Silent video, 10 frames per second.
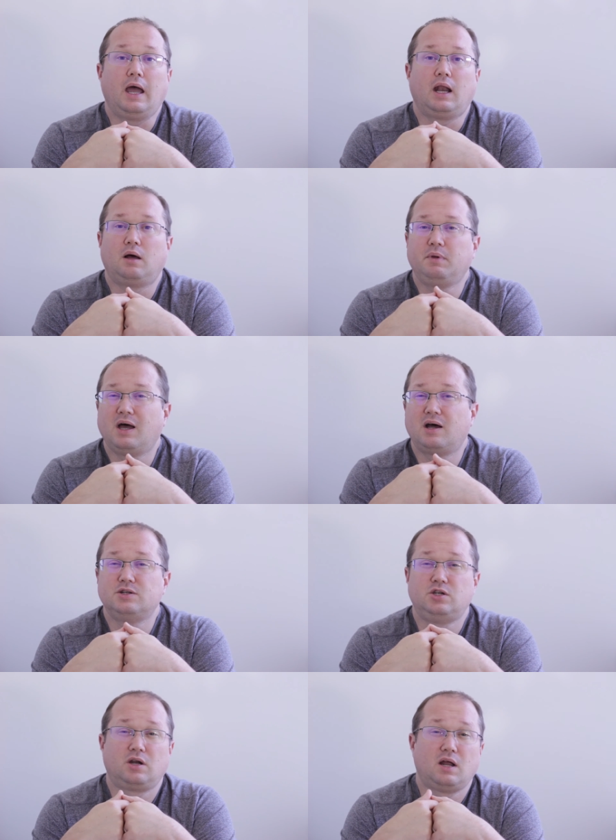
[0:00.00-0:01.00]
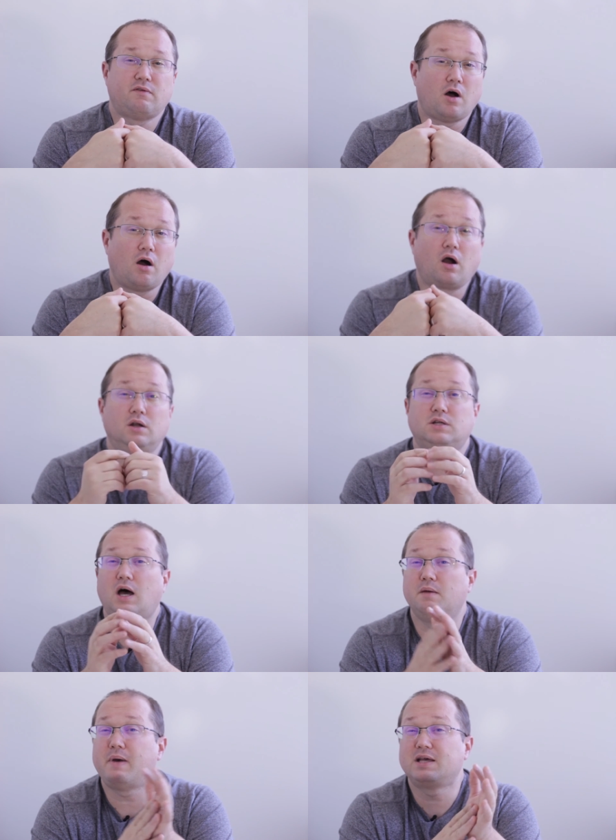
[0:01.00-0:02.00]
And I'll be honest, you're going to have a hard
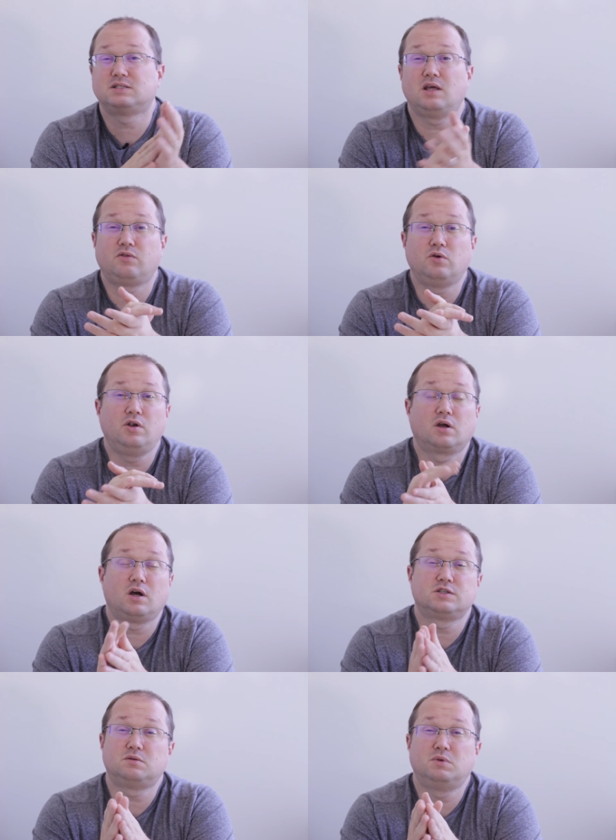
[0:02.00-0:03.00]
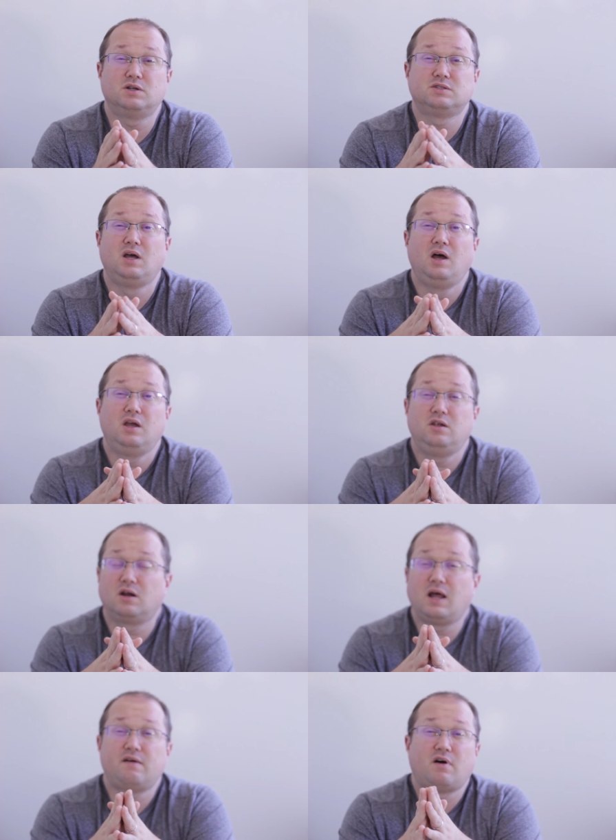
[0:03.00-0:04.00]
time passing that through to your customers. You're
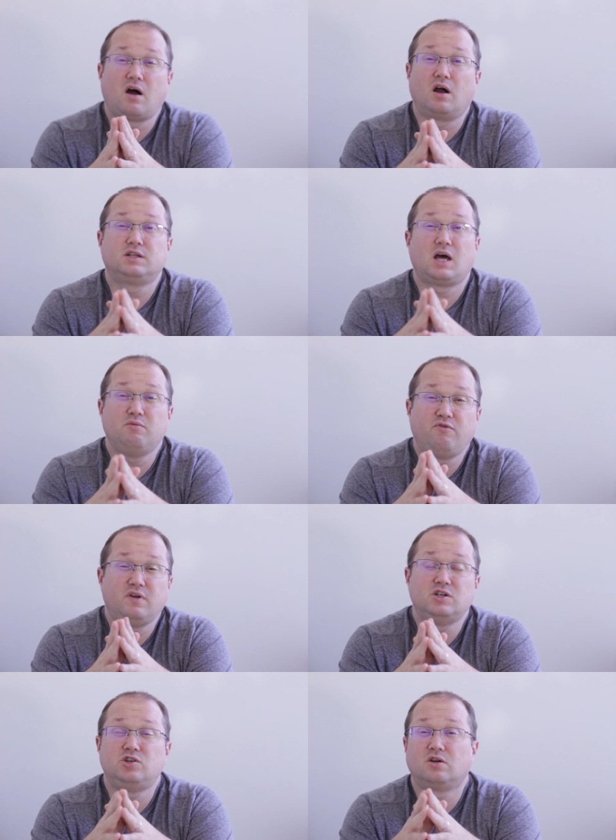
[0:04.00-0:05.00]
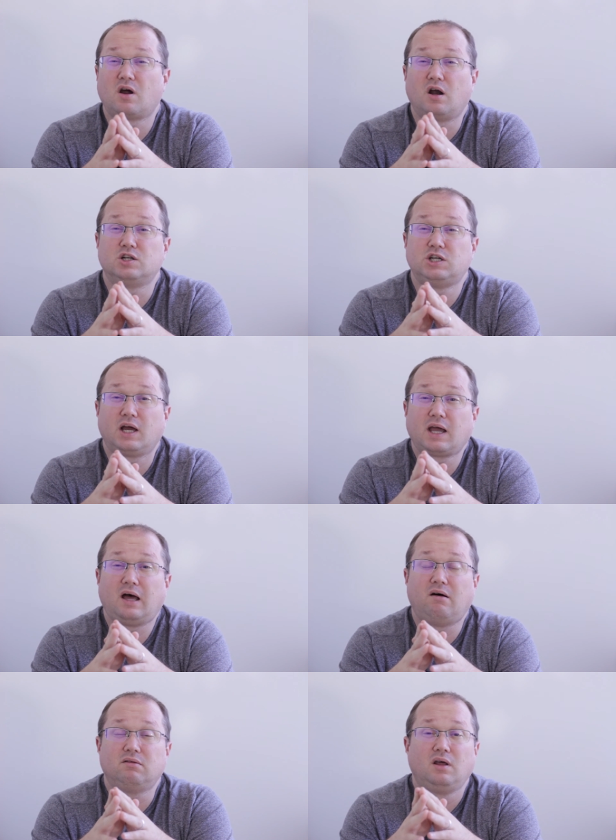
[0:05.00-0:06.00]
going to have a hard time finish your cart
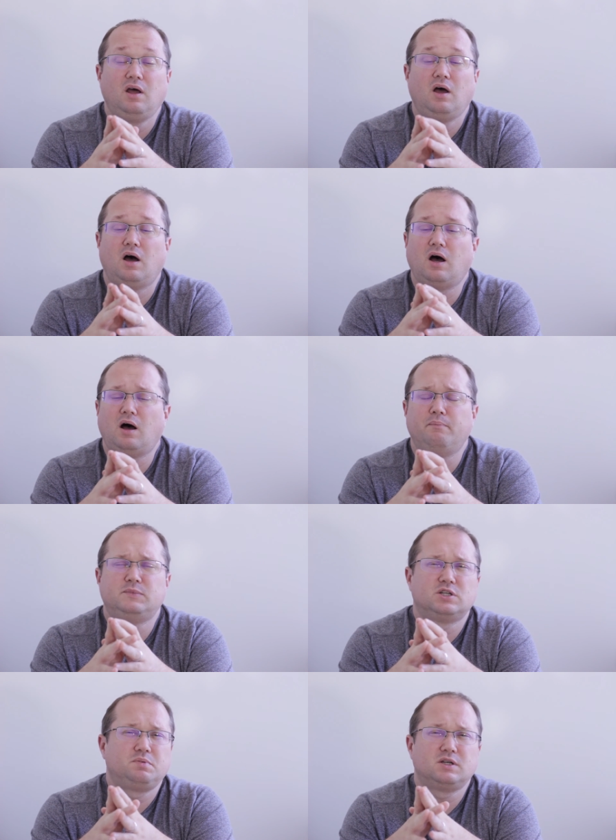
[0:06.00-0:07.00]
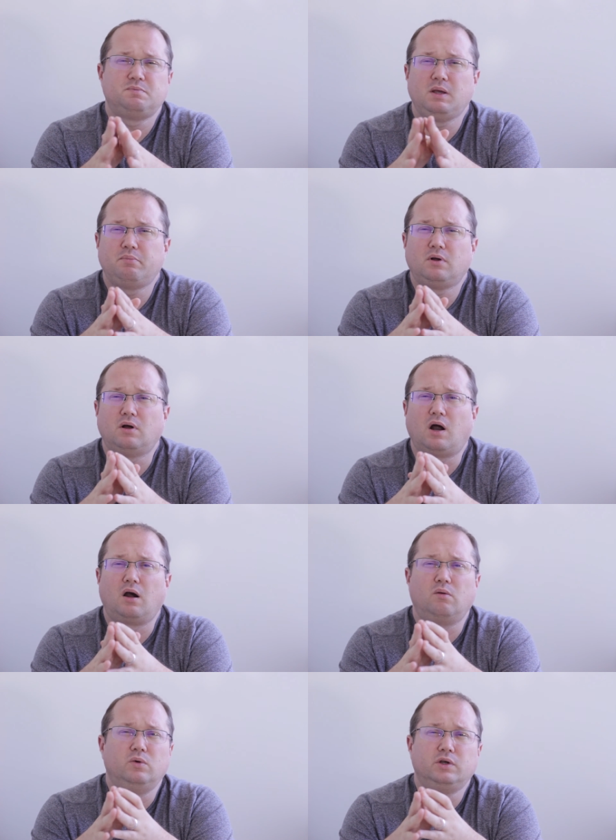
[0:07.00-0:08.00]
checkout just because people
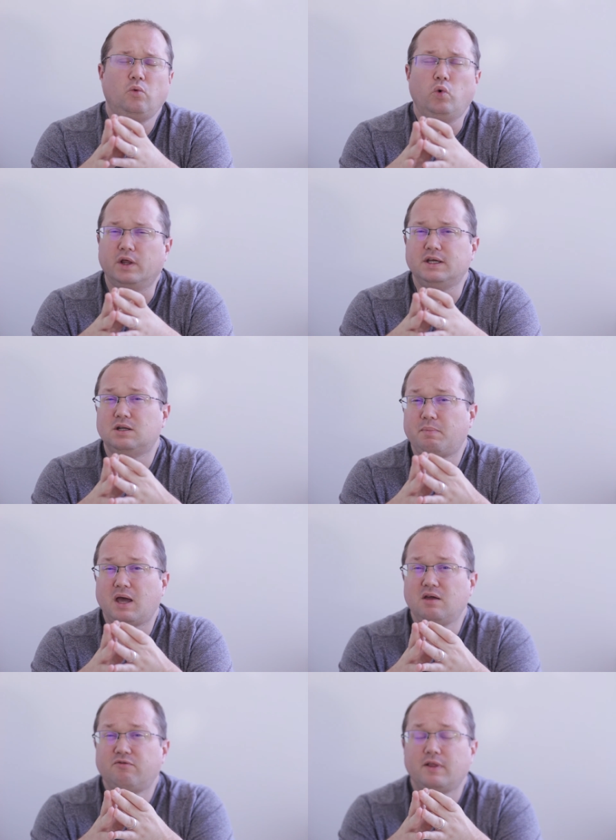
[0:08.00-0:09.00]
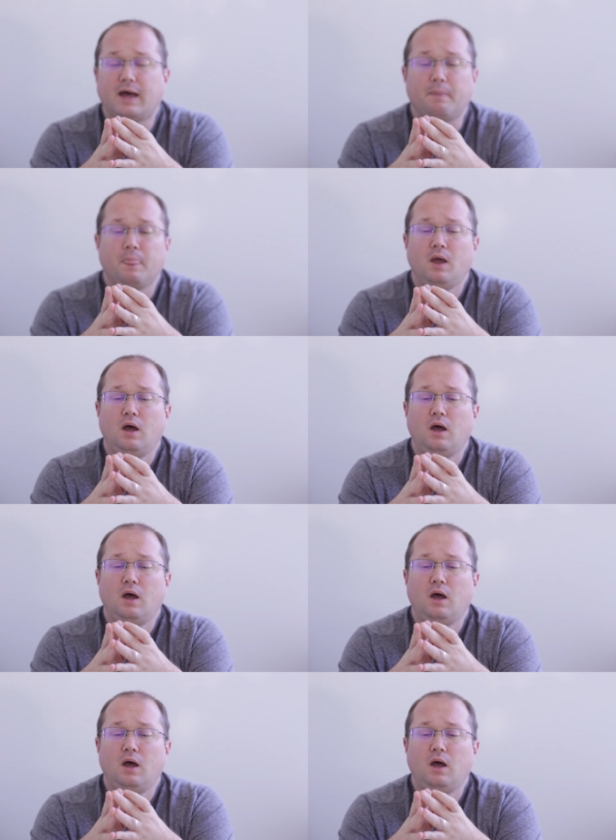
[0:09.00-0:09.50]
aren't really willing to pay for that.